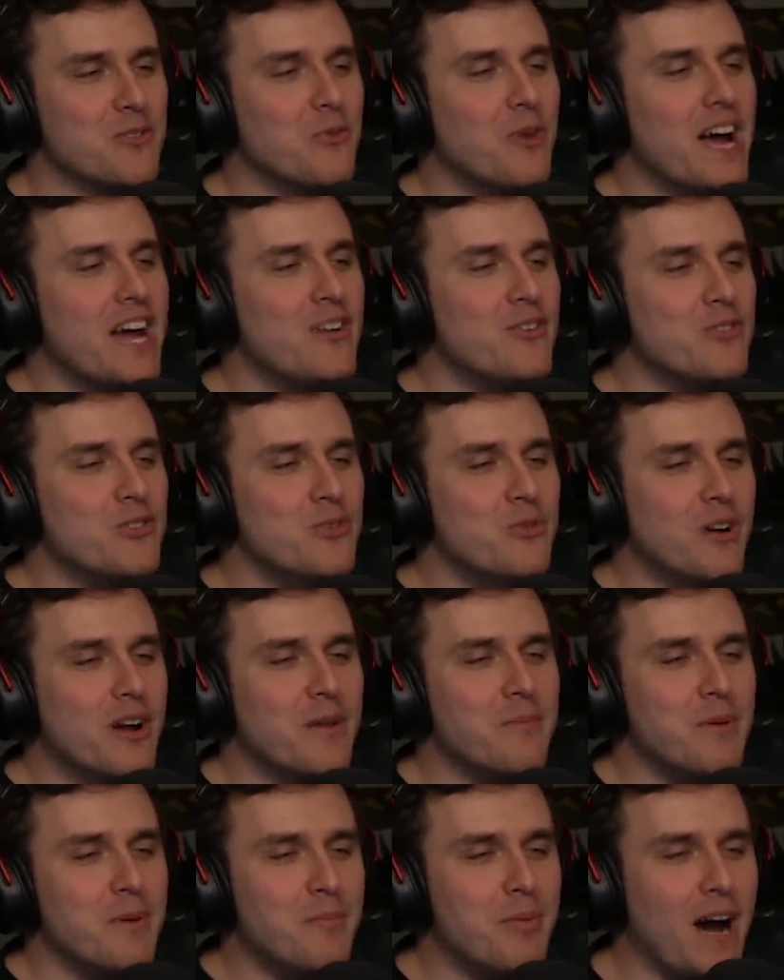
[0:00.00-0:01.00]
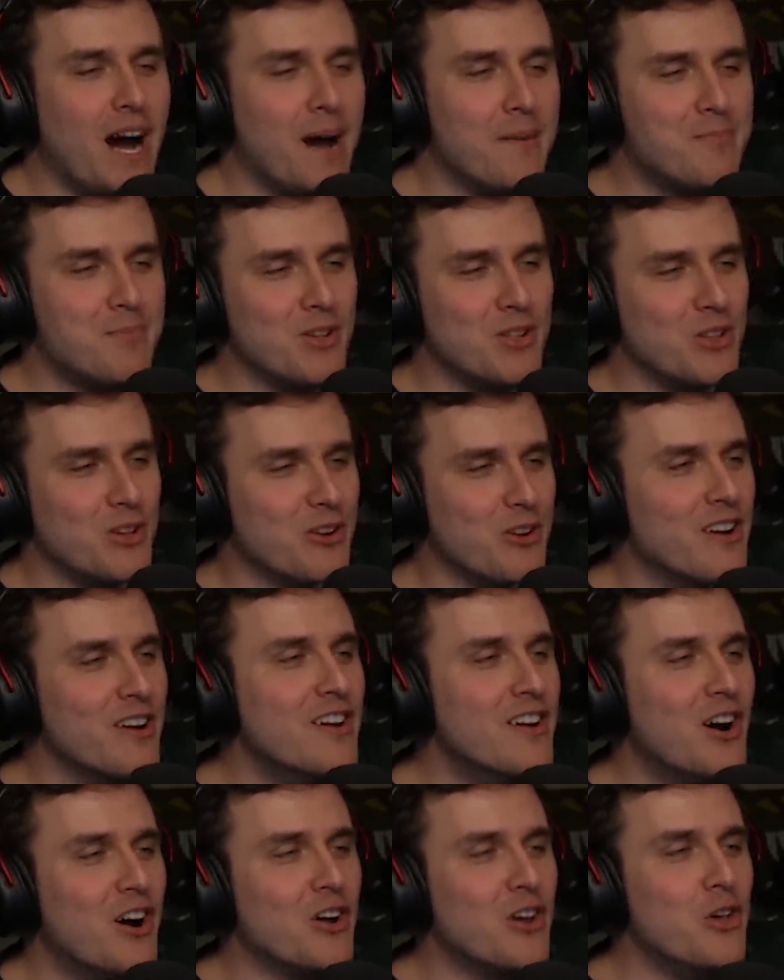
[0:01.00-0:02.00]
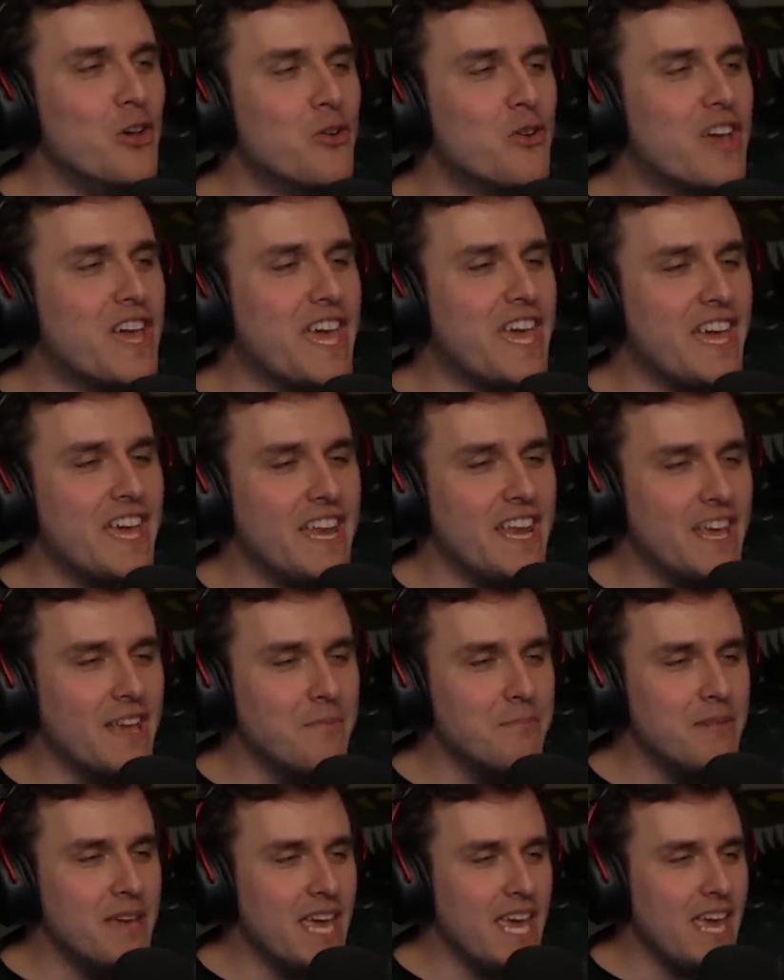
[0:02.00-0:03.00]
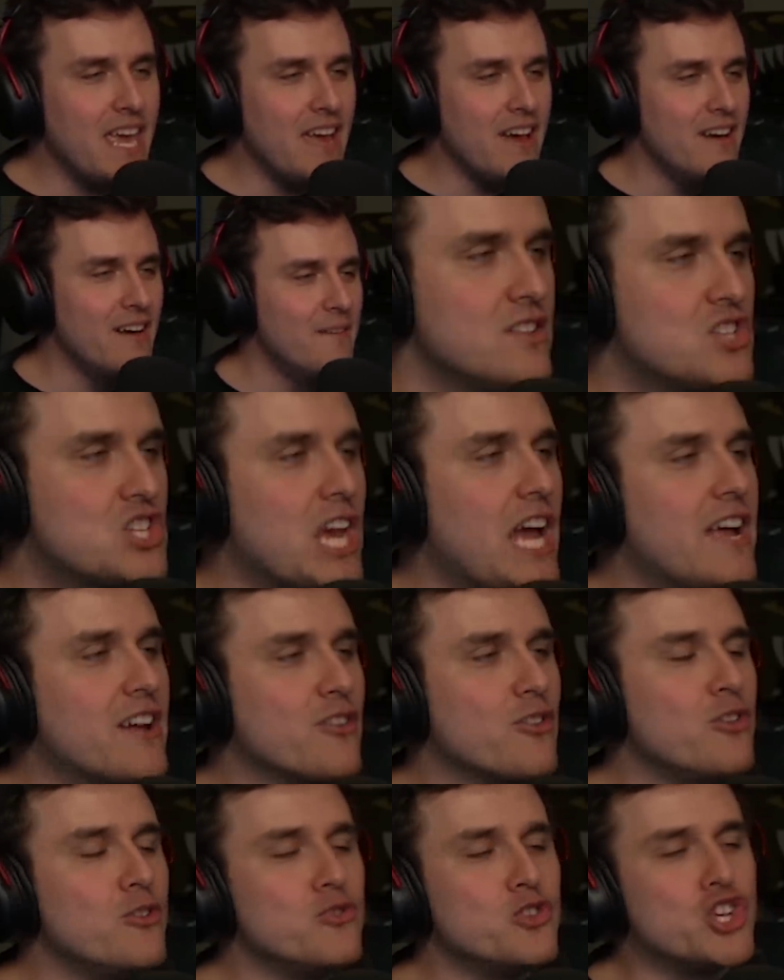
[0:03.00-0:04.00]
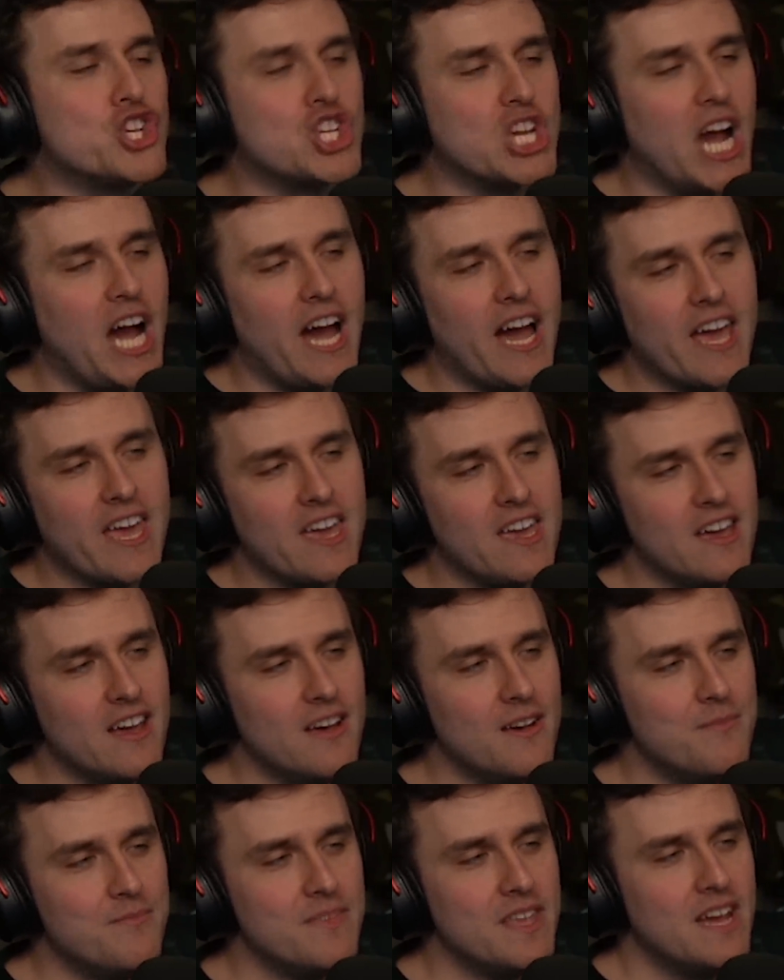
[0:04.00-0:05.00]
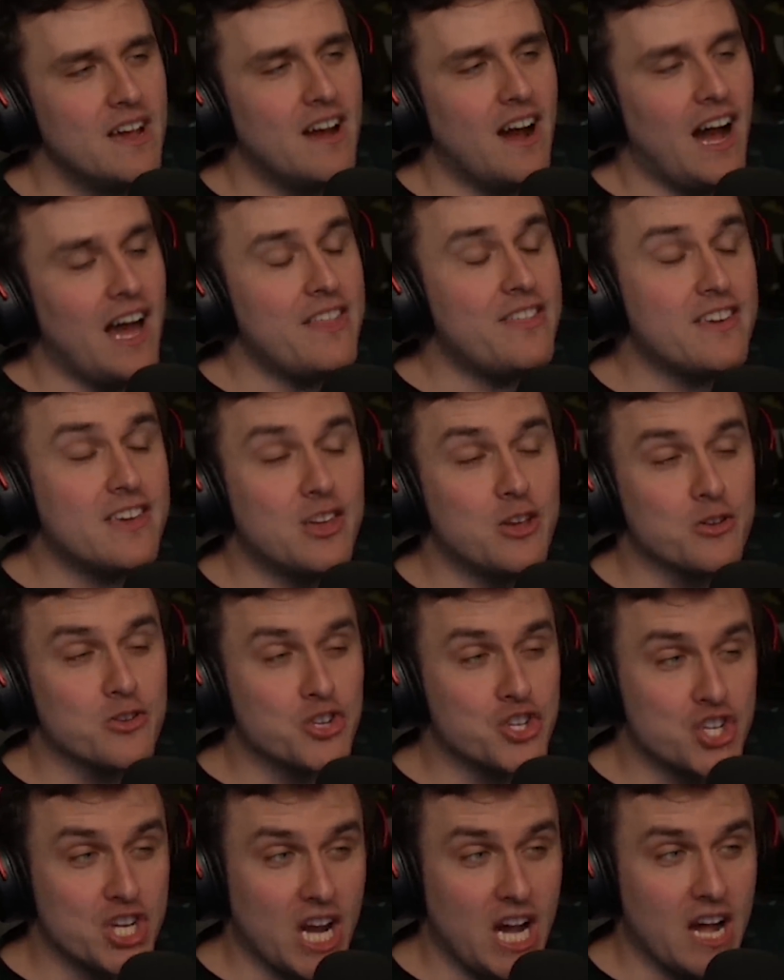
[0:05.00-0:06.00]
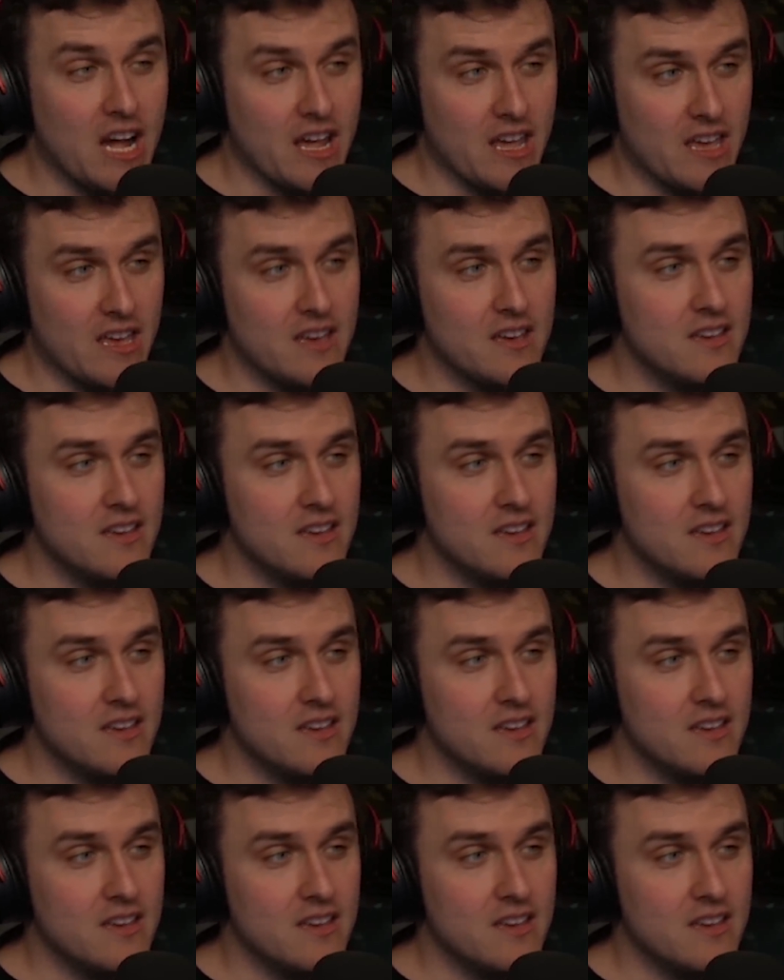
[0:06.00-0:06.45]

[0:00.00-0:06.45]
Why don't you wanna be popular? Are you kidding me? Chad, are you shy? I think you're shy.